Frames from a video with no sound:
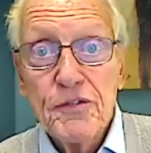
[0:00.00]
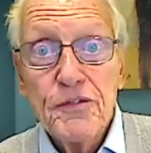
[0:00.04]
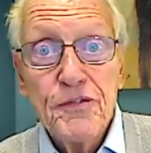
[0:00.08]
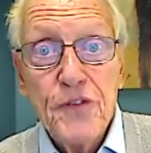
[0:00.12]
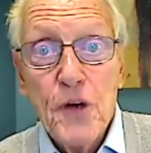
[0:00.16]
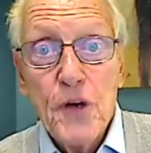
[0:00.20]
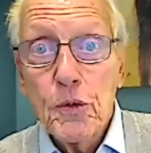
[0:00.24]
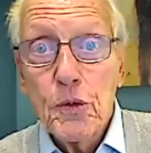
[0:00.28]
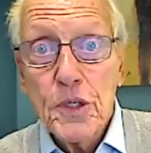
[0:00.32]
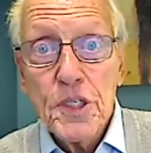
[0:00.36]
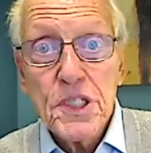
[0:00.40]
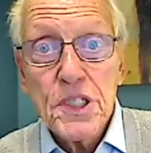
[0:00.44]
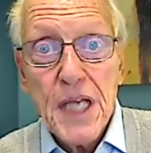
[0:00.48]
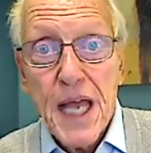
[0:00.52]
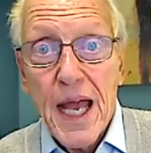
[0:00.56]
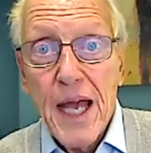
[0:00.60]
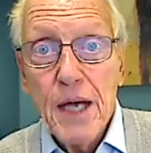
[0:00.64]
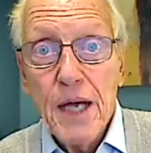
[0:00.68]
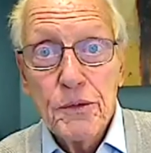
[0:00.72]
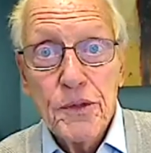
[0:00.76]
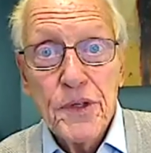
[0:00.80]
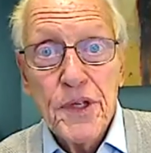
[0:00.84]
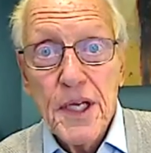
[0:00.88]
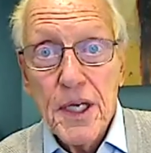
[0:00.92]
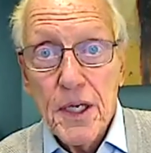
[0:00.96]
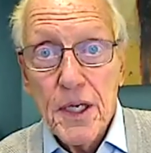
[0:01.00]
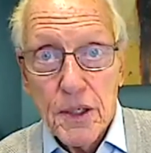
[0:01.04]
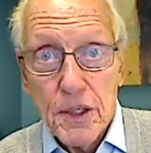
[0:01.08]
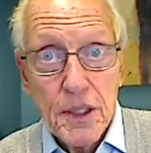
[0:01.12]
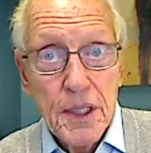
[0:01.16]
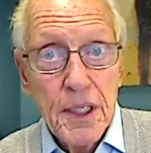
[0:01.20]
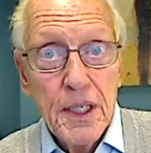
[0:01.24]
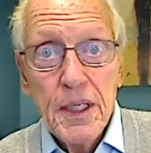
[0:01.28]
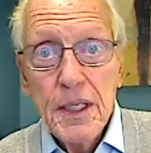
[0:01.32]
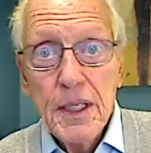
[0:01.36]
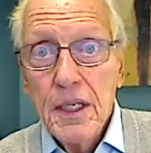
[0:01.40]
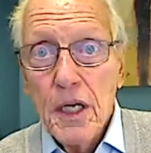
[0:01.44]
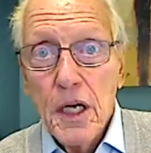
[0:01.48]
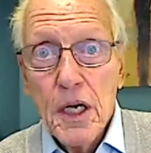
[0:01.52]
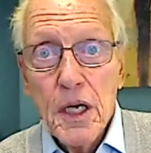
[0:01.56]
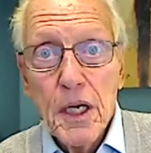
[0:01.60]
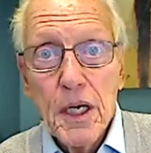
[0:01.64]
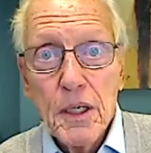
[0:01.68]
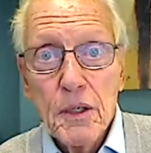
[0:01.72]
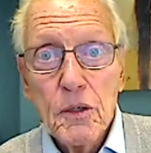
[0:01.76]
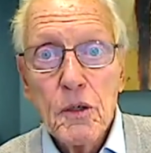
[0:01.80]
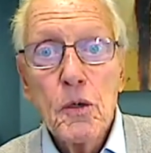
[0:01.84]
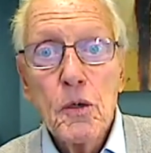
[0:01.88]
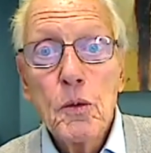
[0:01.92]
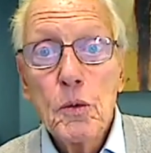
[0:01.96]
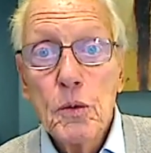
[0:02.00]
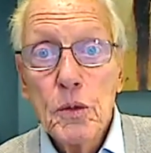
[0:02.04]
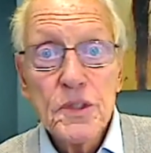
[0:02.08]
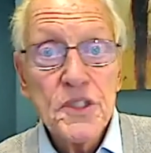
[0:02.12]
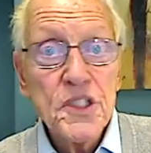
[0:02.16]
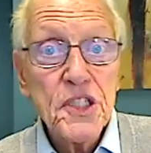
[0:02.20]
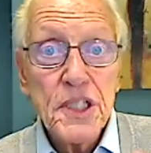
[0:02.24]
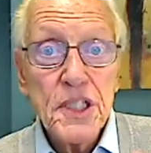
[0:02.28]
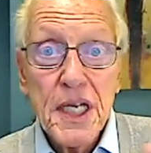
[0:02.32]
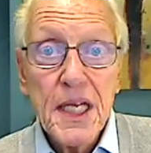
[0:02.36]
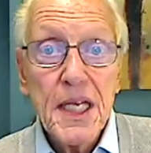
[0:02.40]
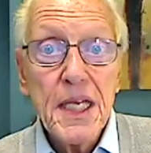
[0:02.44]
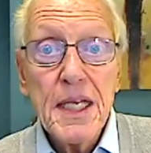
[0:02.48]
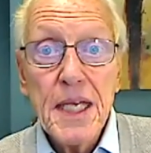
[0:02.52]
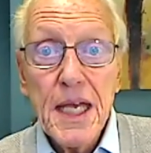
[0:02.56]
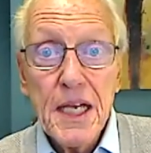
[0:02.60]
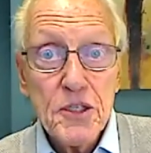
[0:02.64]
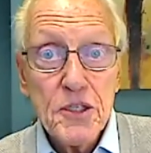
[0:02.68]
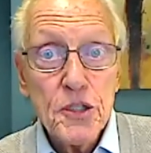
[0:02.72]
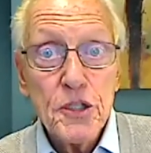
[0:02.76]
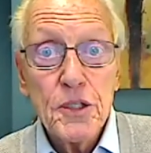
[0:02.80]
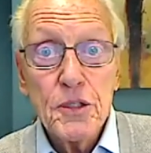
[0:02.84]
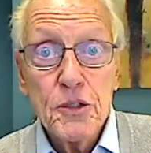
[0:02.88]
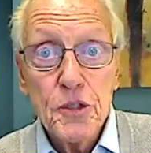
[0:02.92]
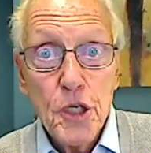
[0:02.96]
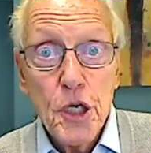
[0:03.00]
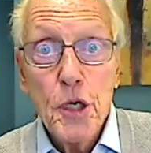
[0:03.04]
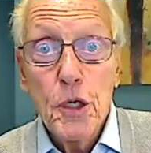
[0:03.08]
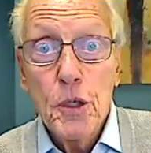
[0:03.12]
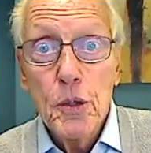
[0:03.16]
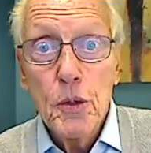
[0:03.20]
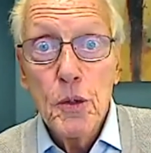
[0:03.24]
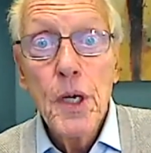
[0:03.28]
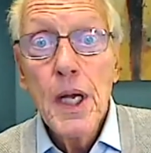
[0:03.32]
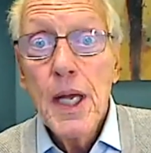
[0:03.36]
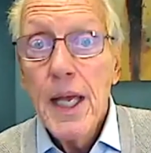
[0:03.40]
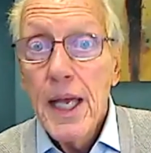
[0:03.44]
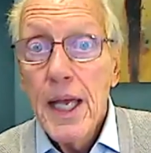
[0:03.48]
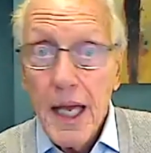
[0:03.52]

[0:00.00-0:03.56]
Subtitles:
folks out there who will say yes and no.